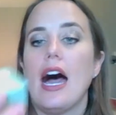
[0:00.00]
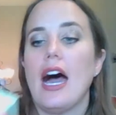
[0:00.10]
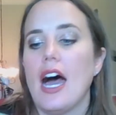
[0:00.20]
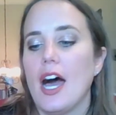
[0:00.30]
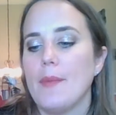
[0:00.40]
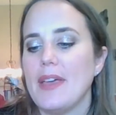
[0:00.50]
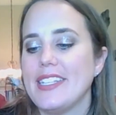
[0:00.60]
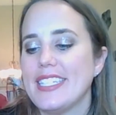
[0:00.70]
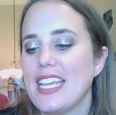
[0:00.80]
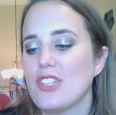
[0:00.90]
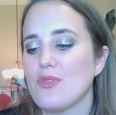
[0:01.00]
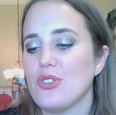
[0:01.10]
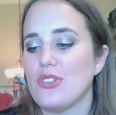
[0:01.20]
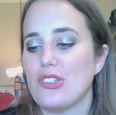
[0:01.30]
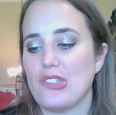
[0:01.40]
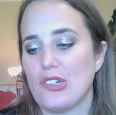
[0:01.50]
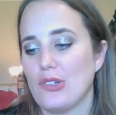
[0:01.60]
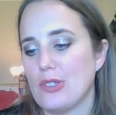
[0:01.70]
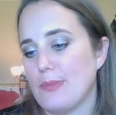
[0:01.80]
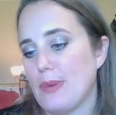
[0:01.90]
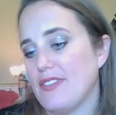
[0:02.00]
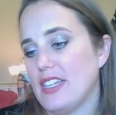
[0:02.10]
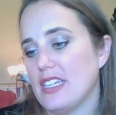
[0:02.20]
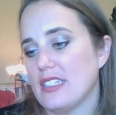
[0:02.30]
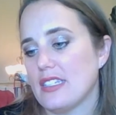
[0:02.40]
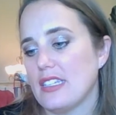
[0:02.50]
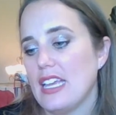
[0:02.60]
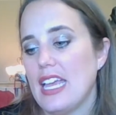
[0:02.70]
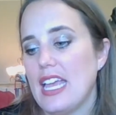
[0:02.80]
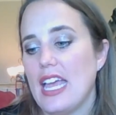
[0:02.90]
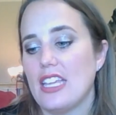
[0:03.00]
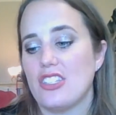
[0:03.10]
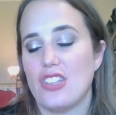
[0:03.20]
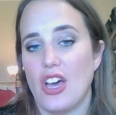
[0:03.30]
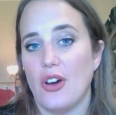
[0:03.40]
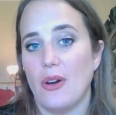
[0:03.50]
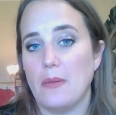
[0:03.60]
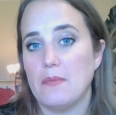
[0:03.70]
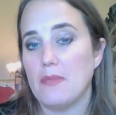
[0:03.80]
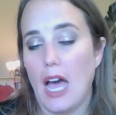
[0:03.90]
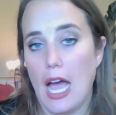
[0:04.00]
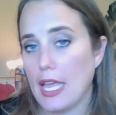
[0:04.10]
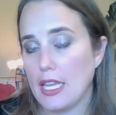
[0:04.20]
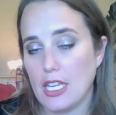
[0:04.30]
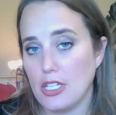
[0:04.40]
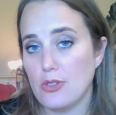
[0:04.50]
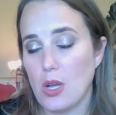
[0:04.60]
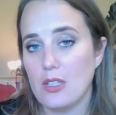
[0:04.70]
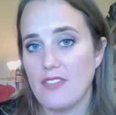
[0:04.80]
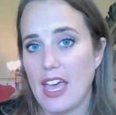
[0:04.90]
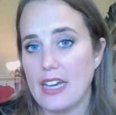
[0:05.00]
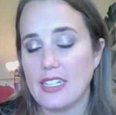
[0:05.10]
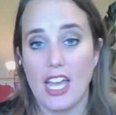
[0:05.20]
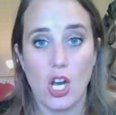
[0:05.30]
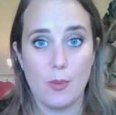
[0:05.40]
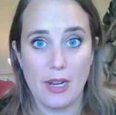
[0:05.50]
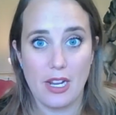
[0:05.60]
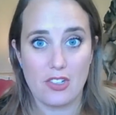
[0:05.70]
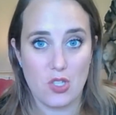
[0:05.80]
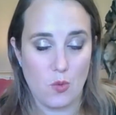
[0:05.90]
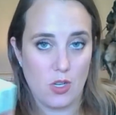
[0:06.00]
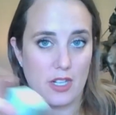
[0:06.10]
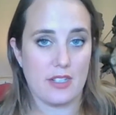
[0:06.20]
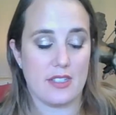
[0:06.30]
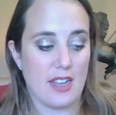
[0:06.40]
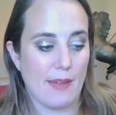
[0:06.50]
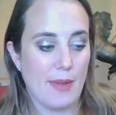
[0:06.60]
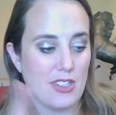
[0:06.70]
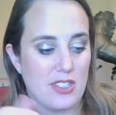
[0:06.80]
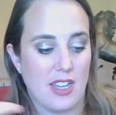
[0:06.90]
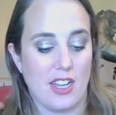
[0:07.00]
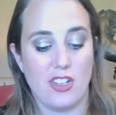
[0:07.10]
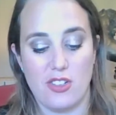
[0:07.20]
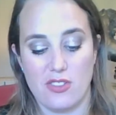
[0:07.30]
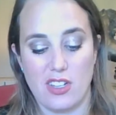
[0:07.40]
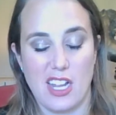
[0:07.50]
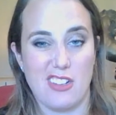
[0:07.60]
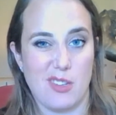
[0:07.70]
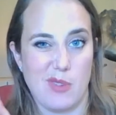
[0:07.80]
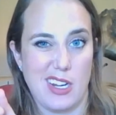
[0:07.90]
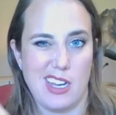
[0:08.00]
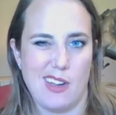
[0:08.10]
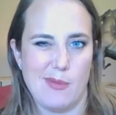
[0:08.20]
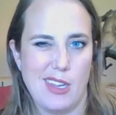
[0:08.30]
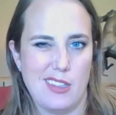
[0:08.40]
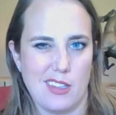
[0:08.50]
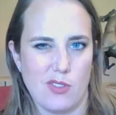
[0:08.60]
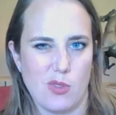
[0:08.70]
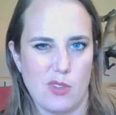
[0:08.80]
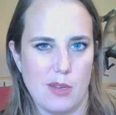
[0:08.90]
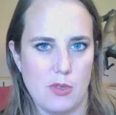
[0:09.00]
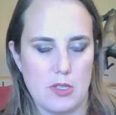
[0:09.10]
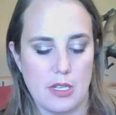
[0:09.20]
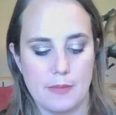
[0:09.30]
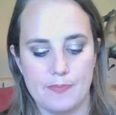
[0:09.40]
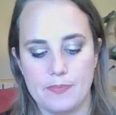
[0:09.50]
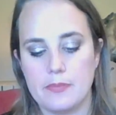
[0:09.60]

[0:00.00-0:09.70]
Um, it says reduces circles, puffiness, so I can use all of that. I hope it actually works. I'm actually, I could use a good eye cream right now. I'm not in love with the one I'm using.